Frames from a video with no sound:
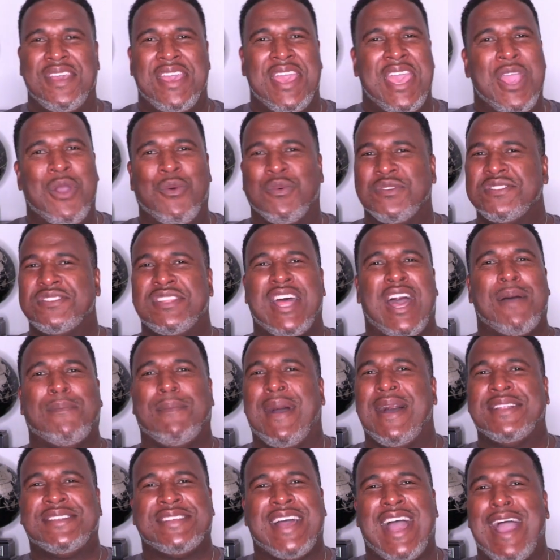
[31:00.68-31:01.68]
It was not
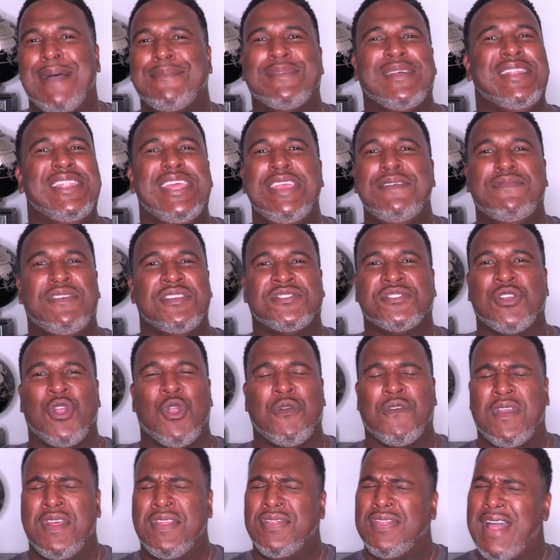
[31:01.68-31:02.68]
my time to leave this
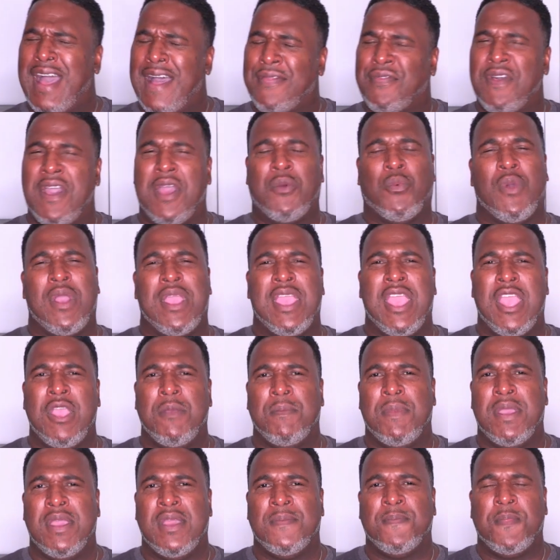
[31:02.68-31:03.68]
earth and not that way,
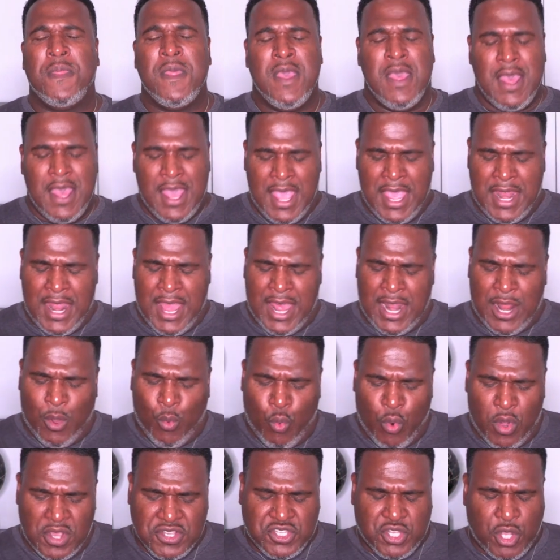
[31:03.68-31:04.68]
amen. And I
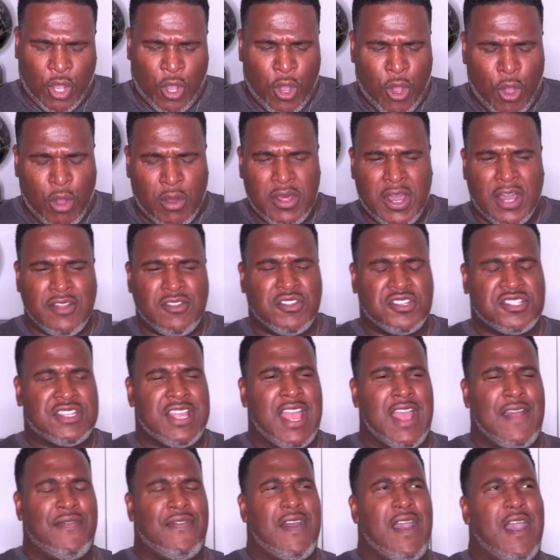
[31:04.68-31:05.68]
want us to all
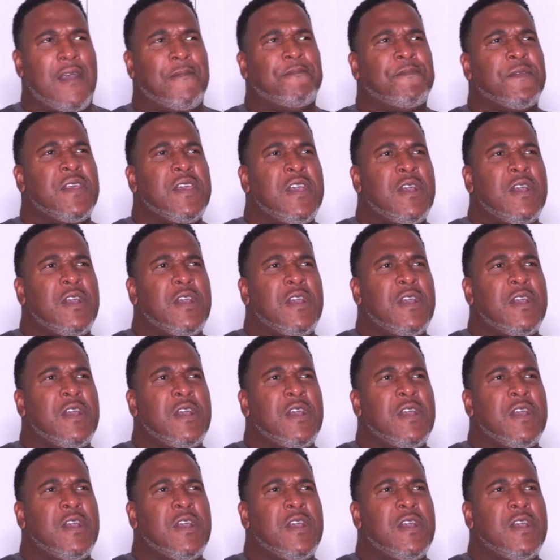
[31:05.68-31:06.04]
understand that.